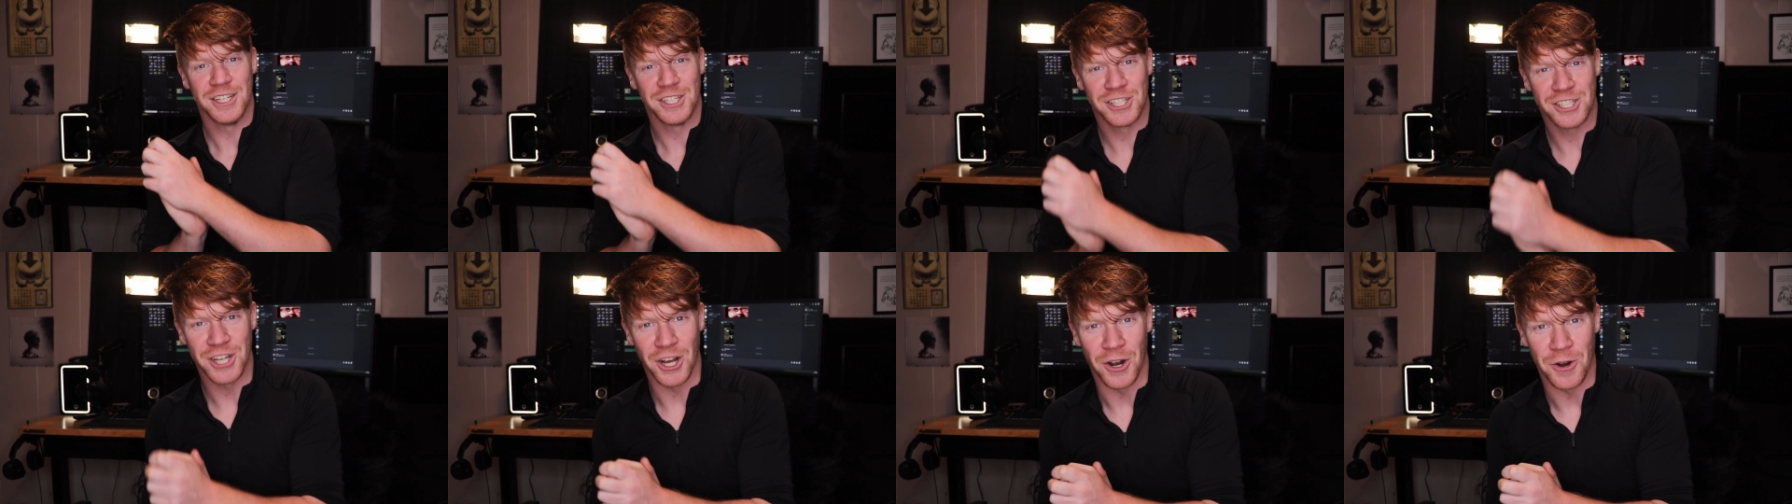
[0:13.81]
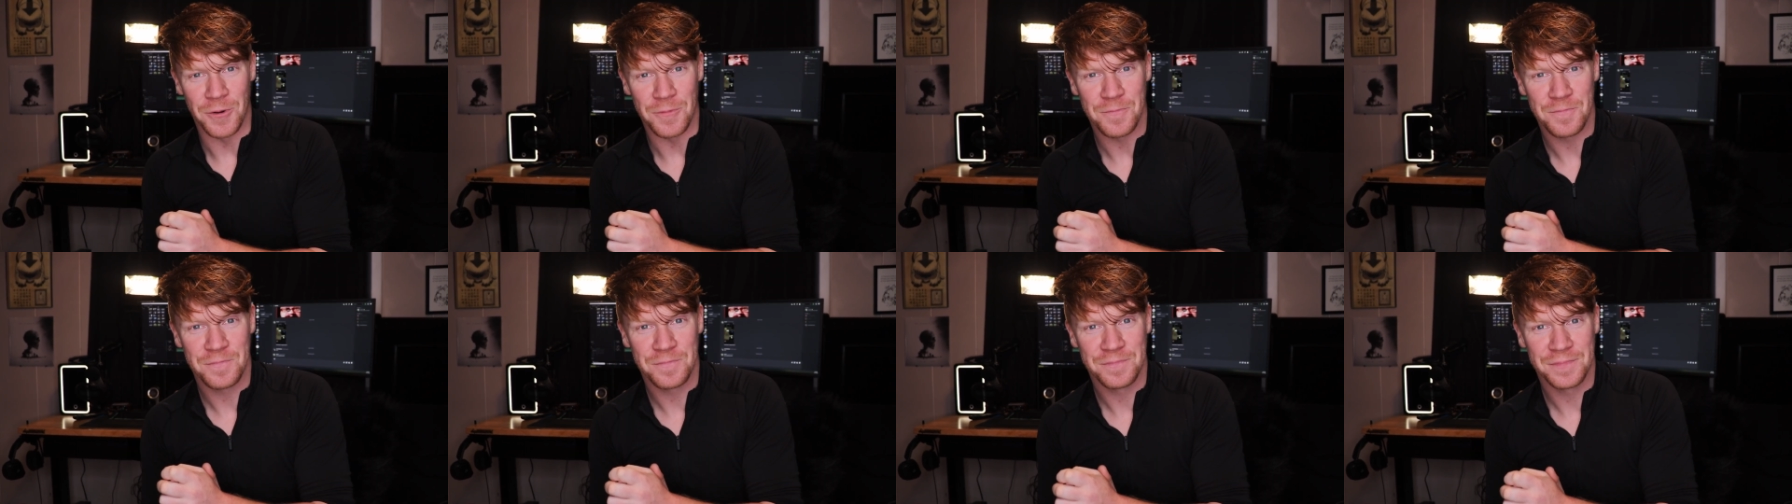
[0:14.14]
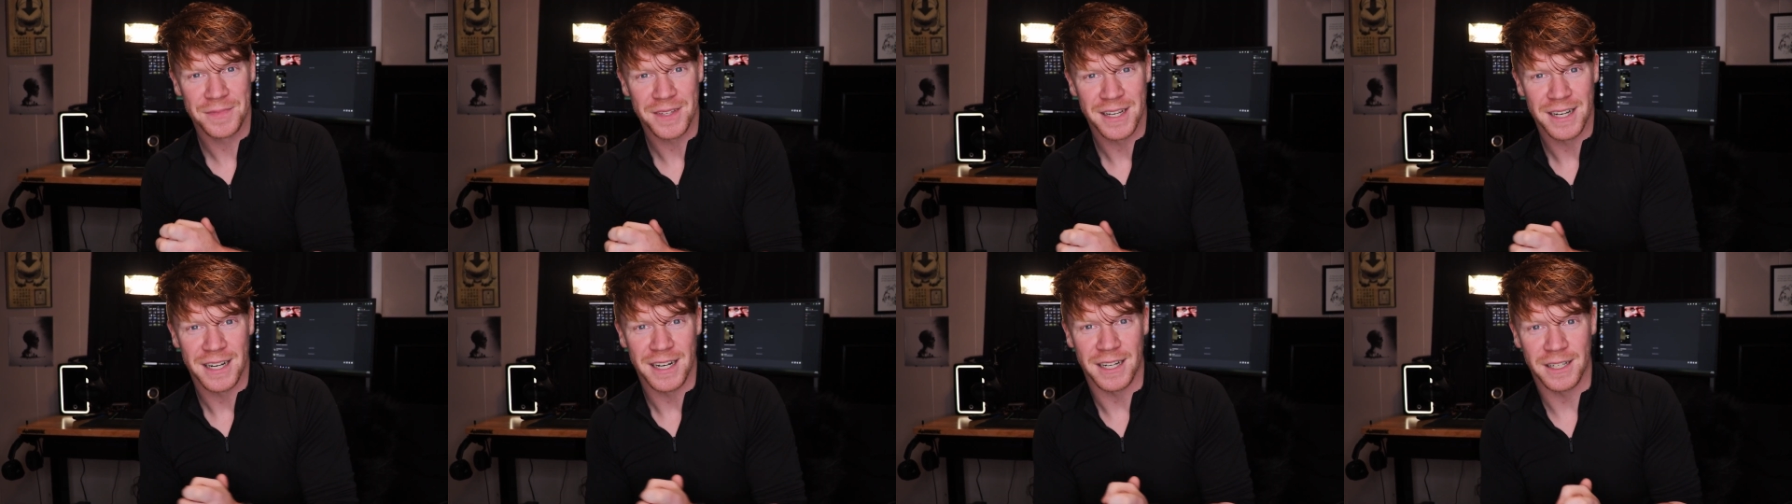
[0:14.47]
So,
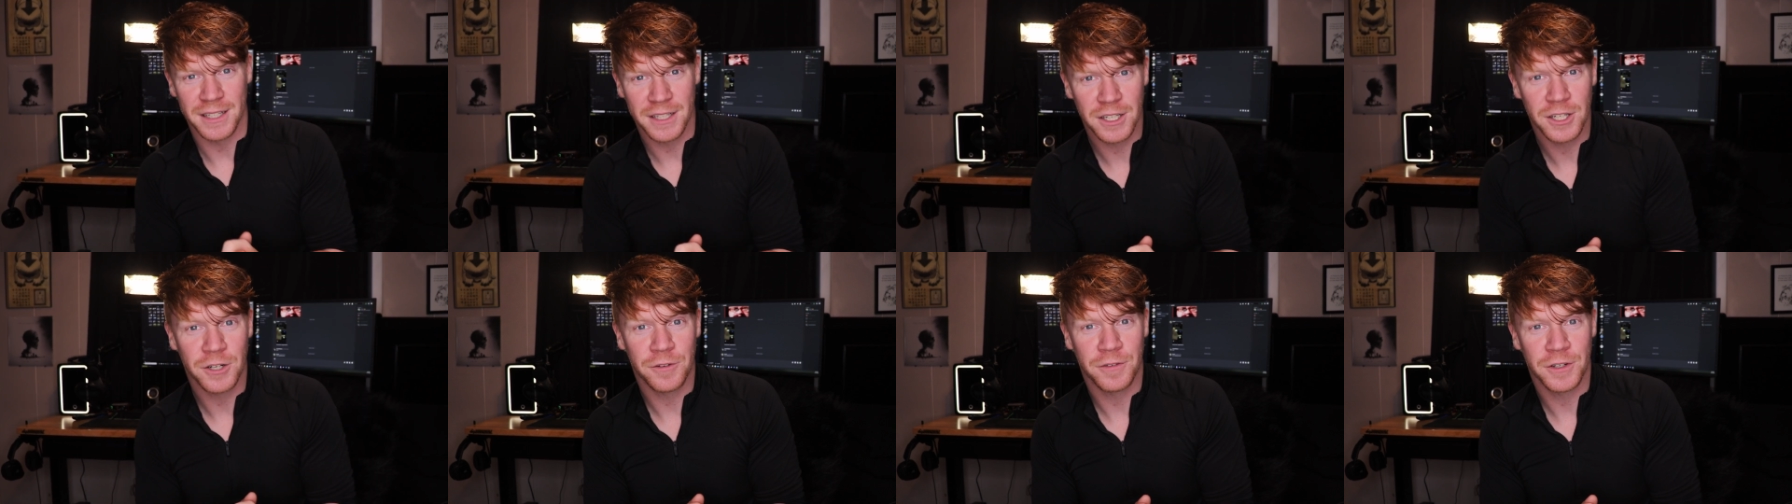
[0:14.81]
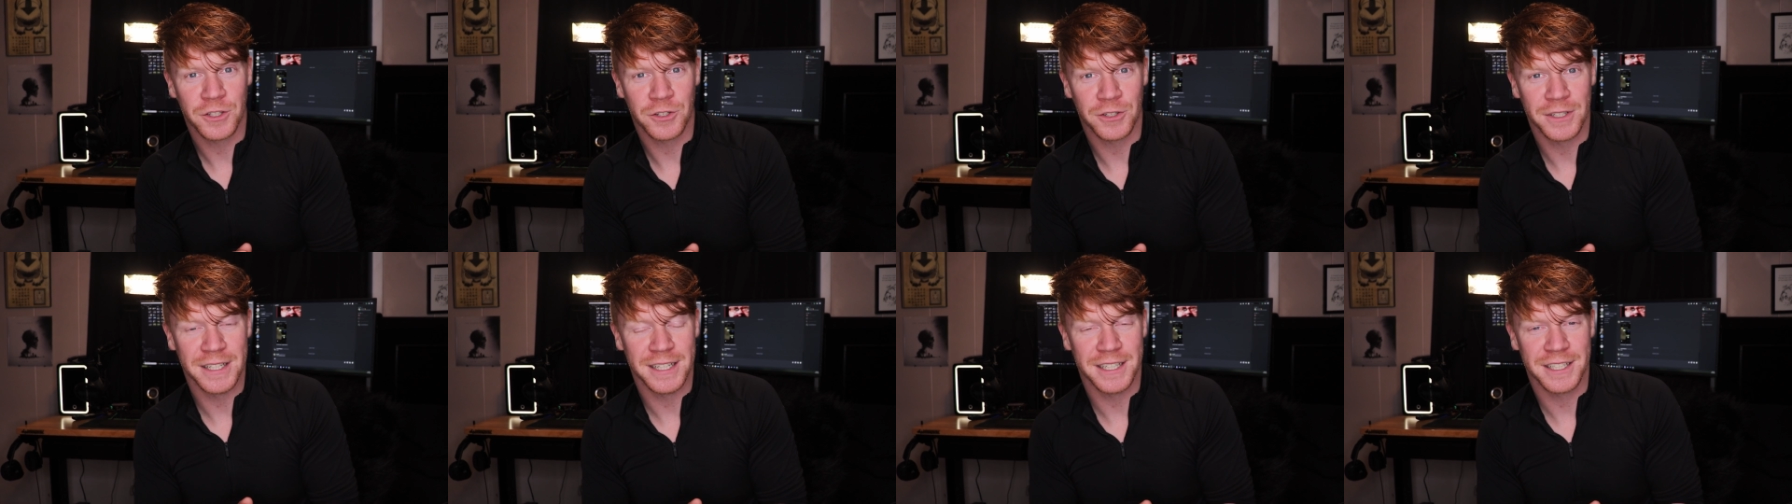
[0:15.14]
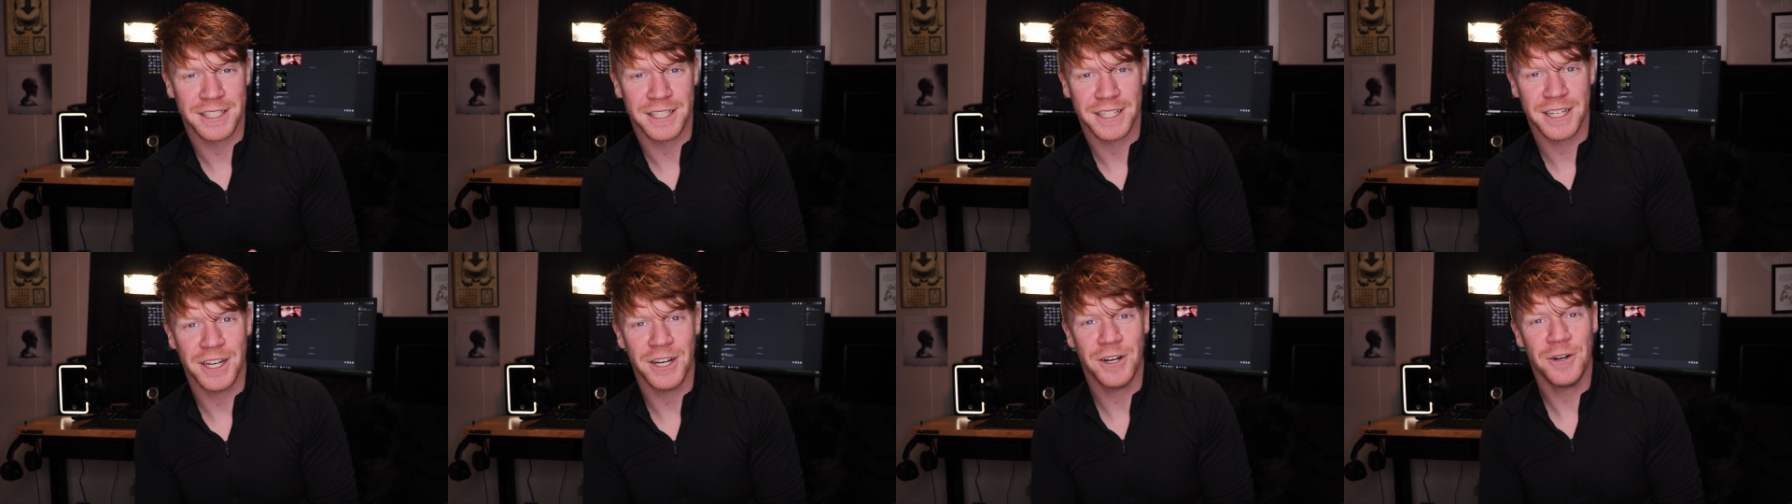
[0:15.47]
a little over three
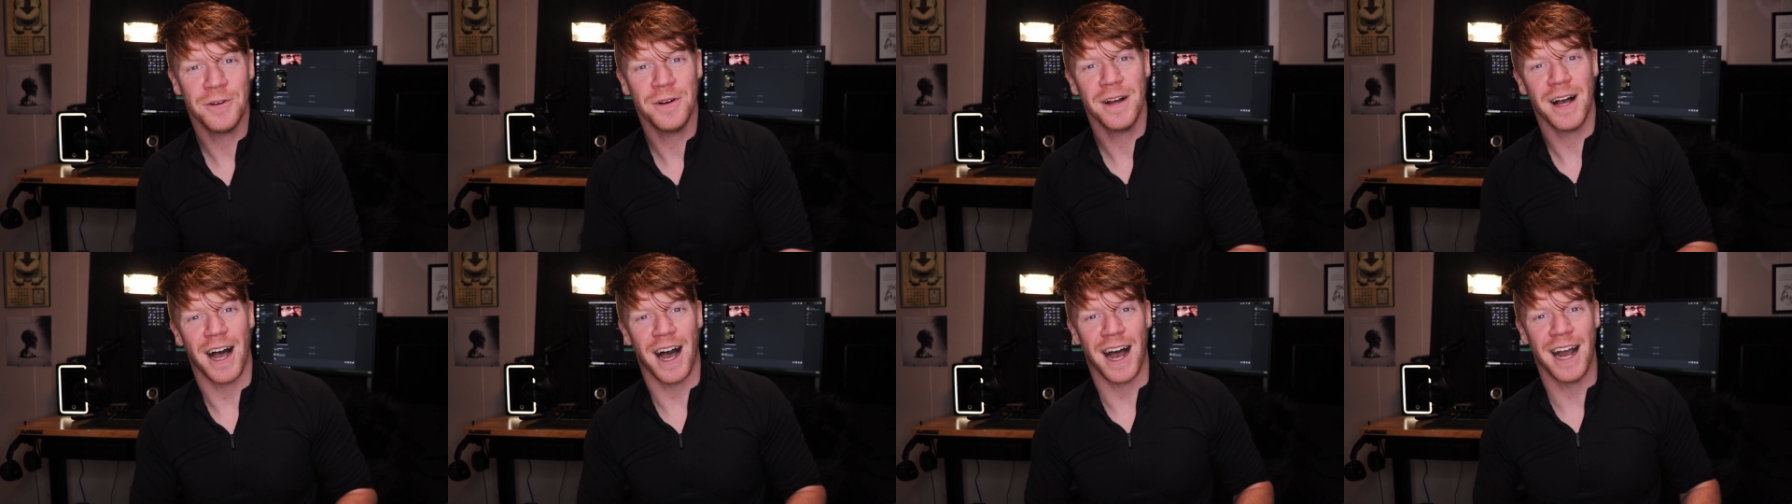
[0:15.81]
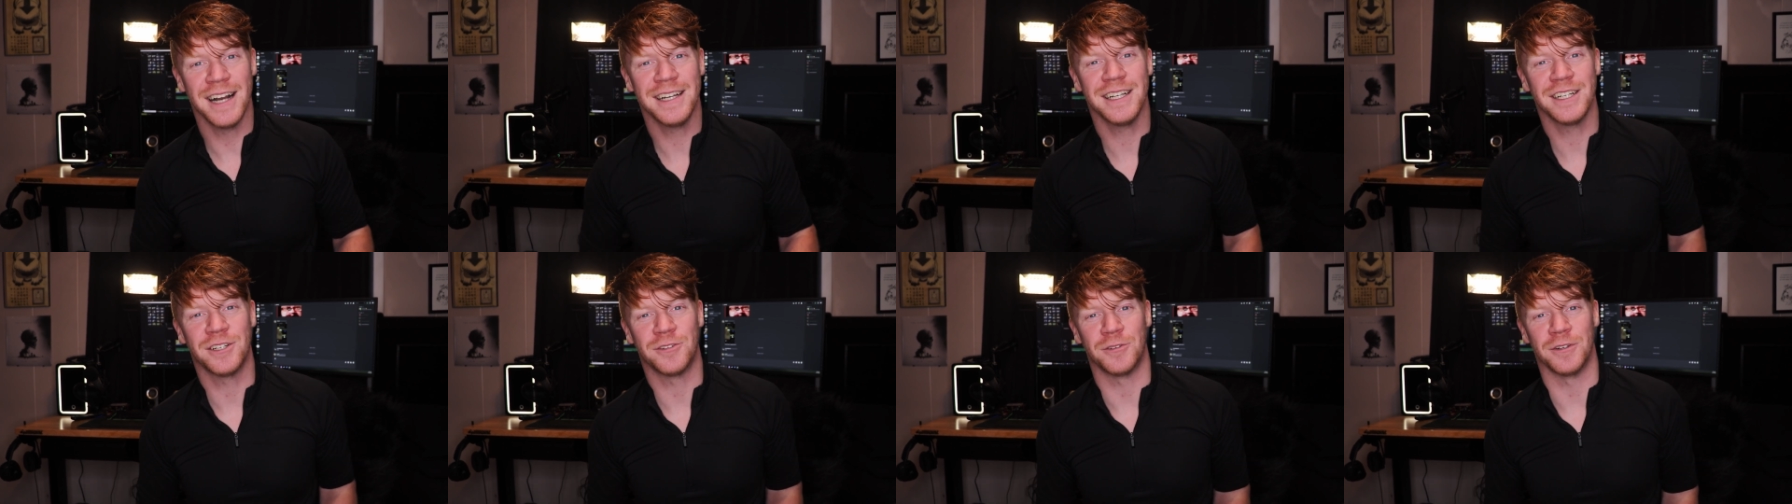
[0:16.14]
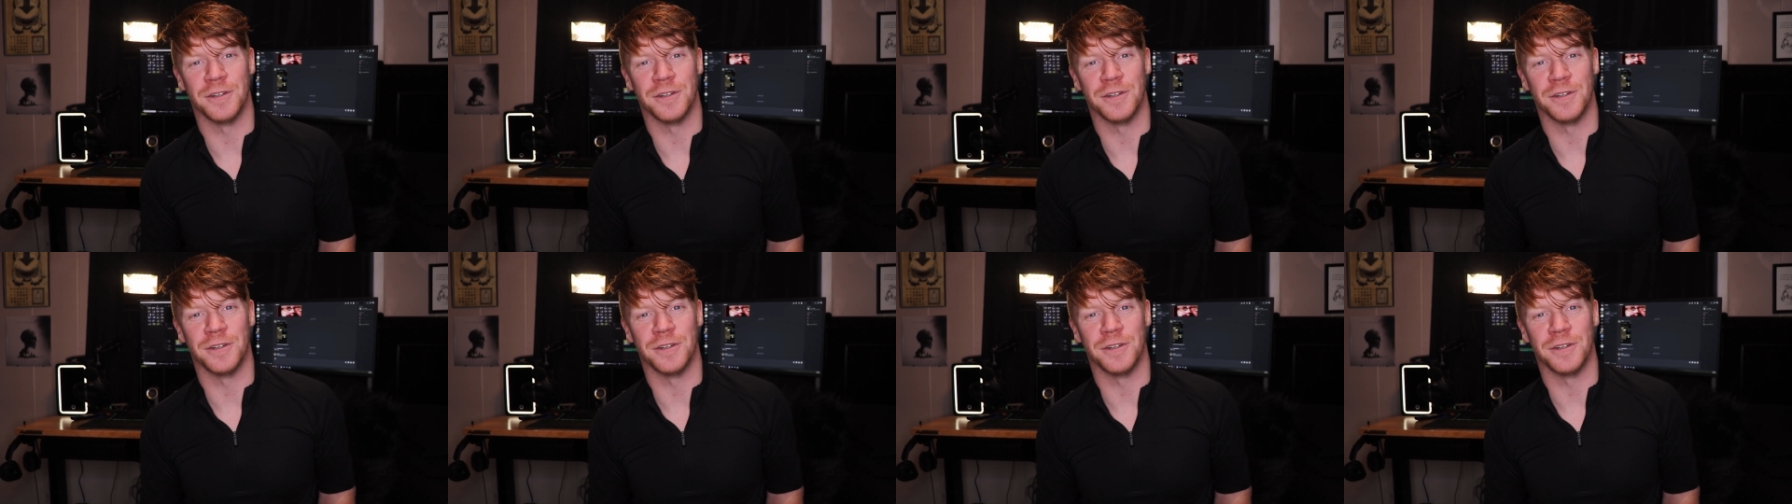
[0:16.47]
years ago, I did a